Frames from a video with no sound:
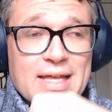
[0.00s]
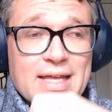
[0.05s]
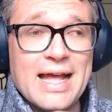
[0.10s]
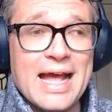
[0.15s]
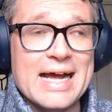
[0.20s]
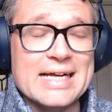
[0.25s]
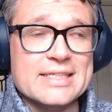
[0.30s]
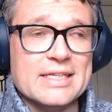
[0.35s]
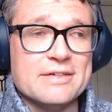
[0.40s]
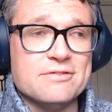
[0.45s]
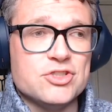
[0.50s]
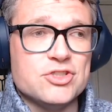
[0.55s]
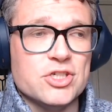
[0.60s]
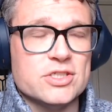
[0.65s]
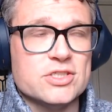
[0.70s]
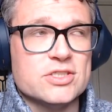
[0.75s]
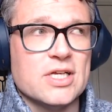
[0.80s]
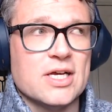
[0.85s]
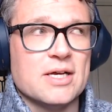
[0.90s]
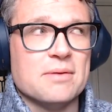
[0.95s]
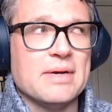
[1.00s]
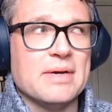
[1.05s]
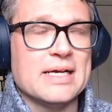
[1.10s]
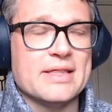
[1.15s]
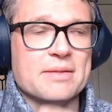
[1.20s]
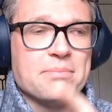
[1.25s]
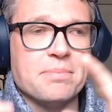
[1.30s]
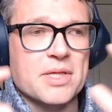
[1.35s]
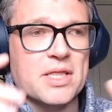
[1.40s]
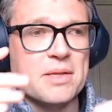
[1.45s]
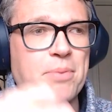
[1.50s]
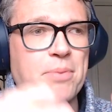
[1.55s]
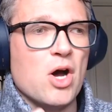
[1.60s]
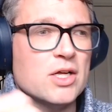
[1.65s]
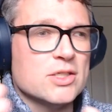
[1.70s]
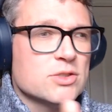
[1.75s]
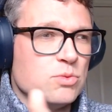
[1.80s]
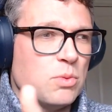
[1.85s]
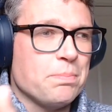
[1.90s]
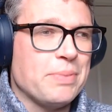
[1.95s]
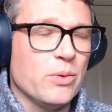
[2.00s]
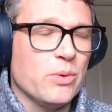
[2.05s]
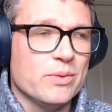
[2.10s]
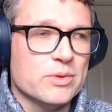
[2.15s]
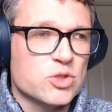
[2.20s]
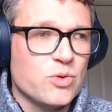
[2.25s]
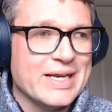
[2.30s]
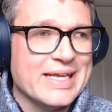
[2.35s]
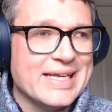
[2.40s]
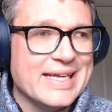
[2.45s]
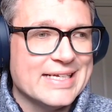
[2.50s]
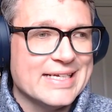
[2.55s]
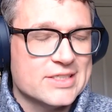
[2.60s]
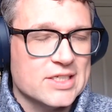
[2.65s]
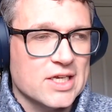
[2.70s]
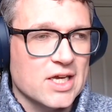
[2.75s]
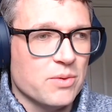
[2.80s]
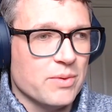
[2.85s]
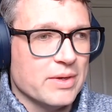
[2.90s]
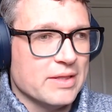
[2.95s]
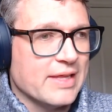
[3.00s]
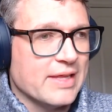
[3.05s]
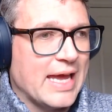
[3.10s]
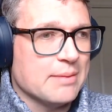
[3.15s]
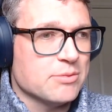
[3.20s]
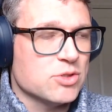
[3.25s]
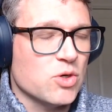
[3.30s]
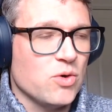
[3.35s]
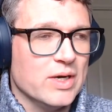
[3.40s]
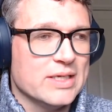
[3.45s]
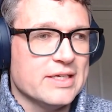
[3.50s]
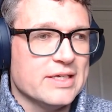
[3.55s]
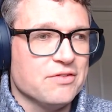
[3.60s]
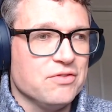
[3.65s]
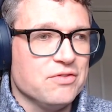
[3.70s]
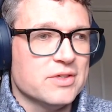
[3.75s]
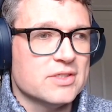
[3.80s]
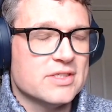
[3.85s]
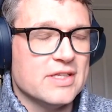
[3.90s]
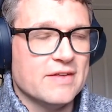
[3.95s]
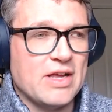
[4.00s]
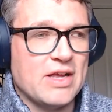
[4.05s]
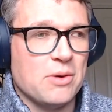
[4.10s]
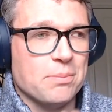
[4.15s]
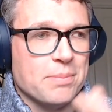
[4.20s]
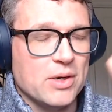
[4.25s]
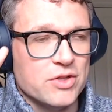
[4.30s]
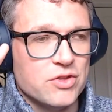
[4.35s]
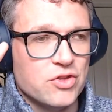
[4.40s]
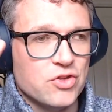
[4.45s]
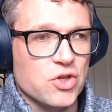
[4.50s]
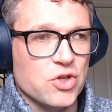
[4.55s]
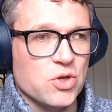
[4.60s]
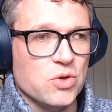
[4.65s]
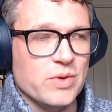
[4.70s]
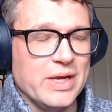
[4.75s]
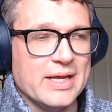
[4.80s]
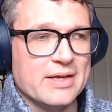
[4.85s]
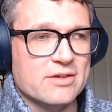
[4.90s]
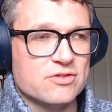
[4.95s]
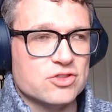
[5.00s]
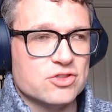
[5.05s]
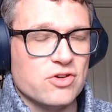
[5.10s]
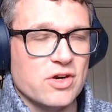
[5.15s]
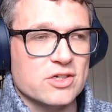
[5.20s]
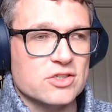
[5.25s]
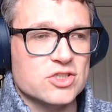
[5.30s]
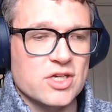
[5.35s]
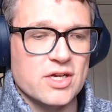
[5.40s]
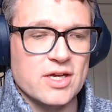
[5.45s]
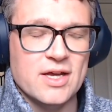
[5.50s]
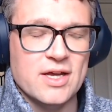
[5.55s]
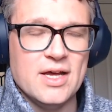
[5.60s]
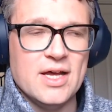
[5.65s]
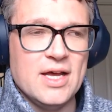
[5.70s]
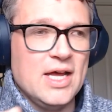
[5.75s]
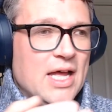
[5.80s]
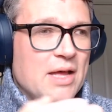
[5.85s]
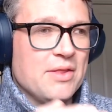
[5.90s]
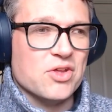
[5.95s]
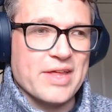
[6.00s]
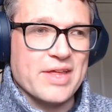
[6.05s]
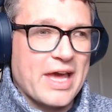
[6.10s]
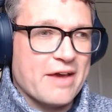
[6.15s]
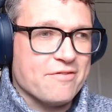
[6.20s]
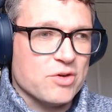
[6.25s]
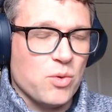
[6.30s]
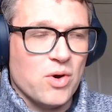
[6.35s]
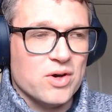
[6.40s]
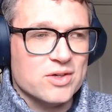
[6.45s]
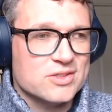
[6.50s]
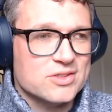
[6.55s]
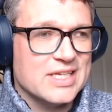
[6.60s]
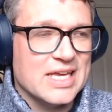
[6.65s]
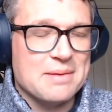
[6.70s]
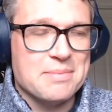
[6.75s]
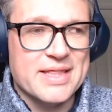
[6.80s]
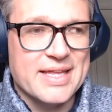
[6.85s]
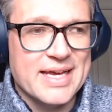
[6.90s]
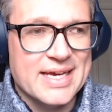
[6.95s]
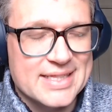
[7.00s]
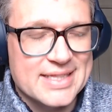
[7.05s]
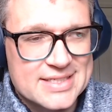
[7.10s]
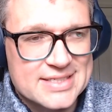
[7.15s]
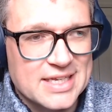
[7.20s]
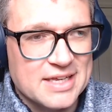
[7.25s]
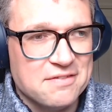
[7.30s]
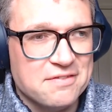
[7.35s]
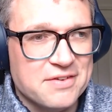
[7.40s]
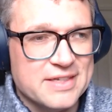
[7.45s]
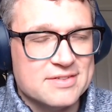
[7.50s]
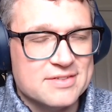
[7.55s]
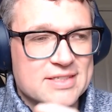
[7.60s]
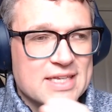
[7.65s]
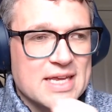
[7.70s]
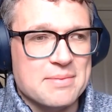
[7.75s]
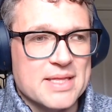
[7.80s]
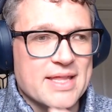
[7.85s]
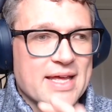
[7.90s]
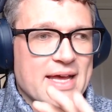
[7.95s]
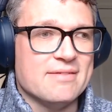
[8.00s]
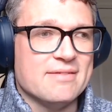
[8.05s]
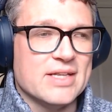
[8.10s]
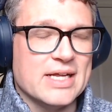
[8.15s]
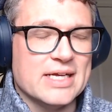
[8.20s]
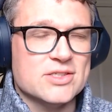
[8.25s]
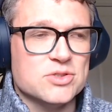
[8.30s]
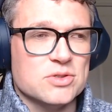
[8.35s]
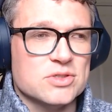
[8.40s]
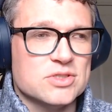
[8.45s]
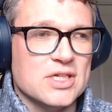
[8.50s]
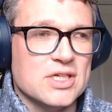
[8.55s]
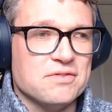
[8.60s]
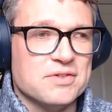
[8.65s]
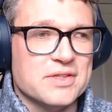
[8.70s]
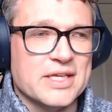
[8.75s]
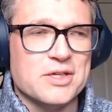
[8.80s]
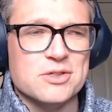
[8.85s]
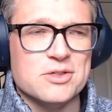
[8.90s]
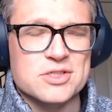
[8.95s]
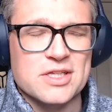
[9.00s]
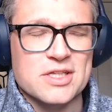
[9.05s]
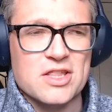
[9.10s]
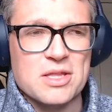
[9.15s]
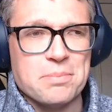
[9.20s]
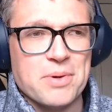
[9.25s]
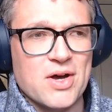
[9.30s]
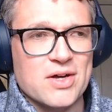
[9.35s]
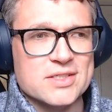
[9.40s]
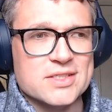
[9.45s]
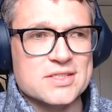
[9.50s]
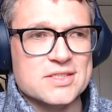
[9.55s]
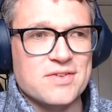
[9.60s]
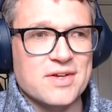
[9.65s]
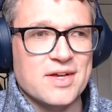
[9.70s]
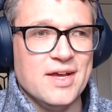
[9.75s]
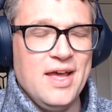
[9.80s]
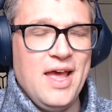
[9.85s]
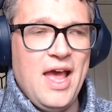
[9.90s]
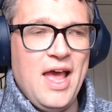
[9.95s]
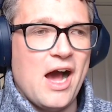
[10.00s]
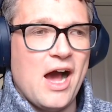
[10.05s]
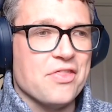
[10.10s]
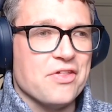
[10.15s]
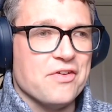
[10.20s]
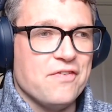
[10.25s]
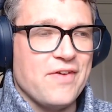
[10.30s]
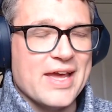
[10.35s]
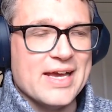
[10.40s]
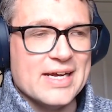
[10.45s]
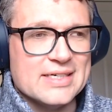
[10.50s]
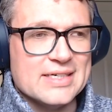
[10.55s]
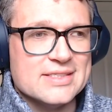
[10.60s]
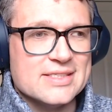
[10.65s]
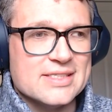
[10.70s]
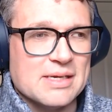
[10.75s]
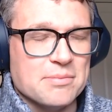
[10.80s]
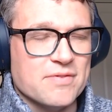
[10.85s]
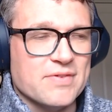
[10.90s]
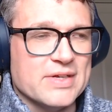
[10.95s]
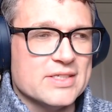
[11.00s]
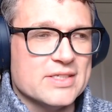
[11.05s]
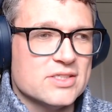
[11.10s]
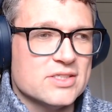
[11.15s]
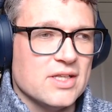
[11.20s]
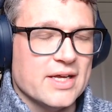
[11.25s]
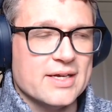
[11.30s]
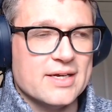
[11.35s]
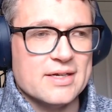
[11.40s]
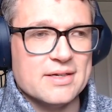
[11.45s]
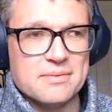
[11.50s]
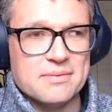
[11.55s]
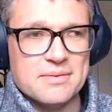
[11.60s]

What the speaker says: And they've just but the barns were built 20 years ago when games were quite different. So they've now built a new structure. They've got the Everwild team in there and the Sea of Thieves team in there and that sort of stuff. And they're using the other barns for other things. Some of it's like